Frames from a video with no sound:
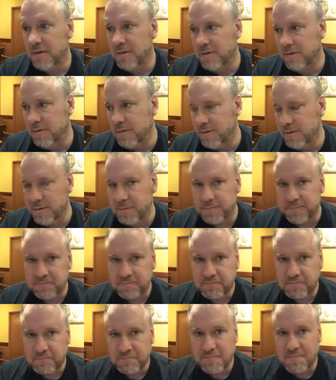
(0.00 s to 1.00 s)

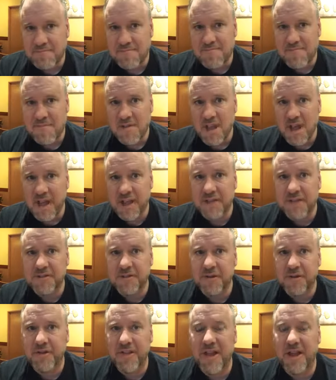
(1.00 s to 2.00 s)
I can
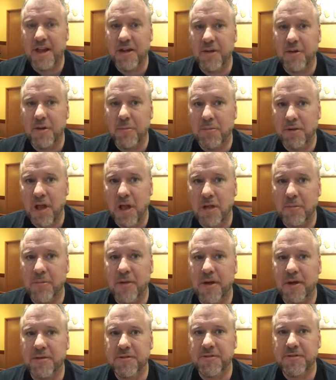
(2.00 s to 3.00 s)
turn that into a blog
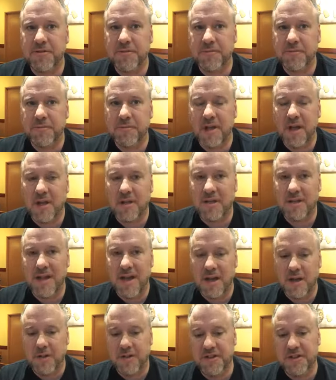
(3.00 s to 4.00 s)
post
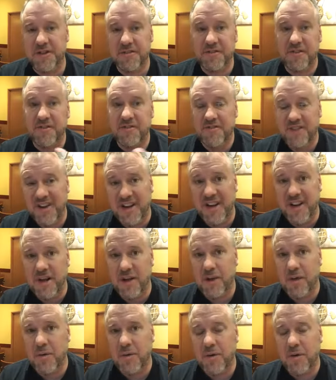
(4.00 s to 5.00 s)
not only just the
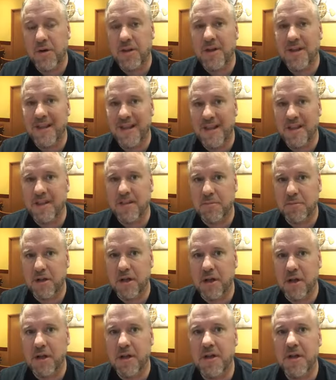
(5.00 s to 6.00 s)
video in the
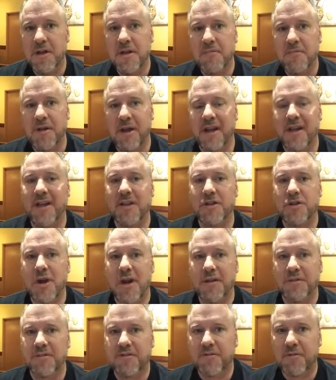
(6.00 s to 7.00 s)
blog, but I can
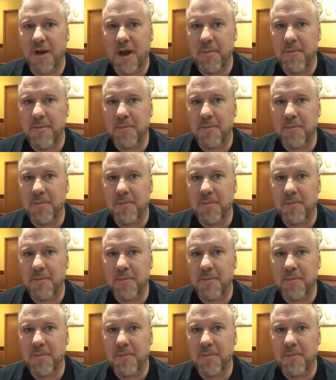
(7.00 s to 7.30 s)
transcribe the